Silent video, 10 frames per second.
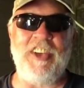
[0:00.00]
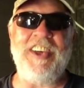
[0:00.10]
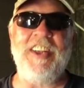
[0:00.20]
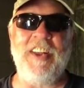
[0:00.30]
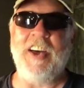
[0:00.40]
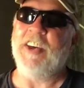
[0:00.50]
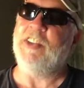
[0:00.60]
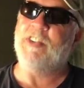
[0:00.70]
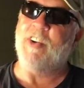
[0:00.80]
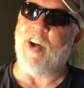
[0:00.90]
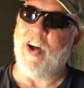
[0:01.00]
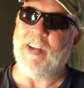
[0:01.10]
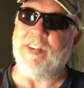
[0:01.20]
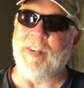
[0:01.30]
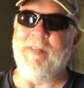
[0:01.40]
Chicken nuggets are
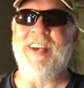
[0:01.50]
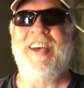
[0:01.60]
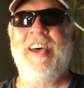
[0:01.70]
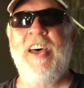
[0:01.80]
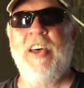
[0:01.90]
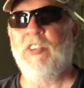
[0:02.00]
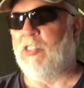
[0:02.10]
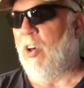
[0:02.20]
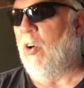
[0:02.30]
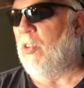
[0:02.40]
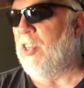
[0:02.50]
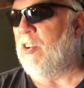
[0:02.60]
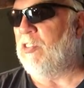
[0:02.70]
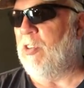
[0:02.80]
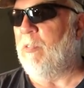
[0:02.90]
awesome. So
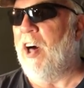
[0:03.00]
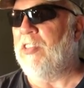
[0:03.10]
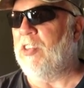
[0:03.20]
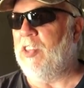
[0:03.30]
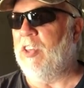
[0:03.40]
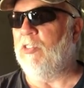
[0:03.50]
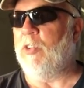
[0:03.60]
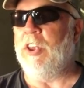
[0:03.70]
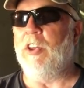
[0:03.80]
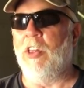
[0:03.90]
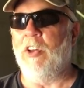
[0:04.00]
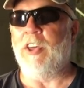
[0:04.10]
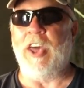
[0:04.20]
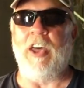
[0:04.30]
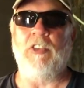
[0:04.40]
there's some other things we need to
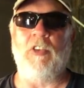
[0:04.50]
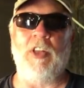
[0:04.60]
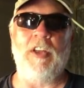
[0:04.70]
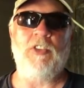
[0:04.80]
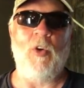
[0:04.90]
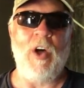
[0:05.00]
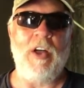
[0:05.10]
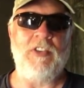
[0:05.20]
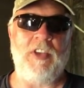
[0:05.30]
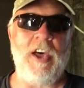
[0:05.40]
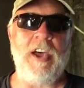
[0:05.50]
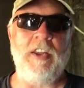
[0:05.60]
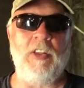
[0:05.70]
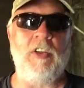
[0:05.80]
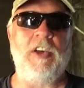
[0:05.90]
look at. So let's go
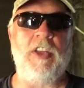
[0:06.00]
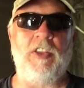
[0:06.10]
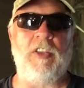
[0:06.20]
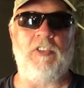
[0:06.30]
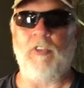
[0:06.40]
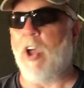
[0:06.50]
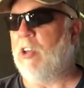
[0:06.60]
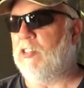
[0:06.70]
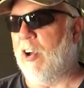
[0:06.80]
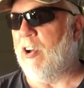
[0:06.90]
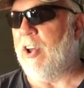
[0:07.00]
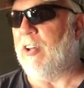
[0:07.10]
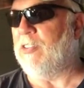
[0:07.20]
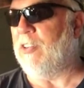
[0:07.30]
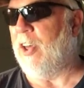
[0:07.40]
outside and look at the scratch yard
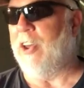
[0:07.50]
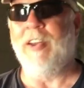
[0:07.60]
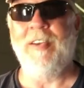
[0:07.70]
outside.